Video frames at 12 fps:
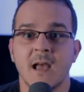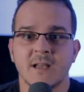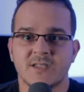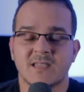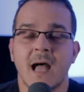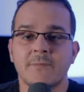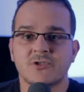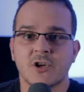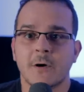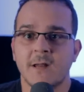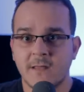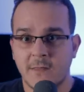stop
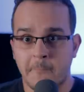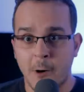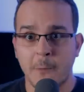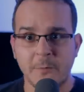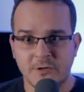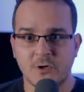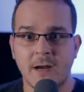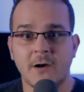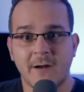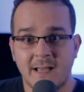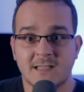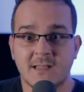turning the perpetrator
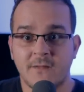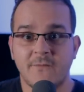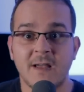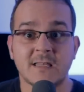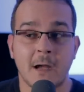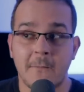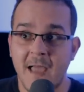into the victim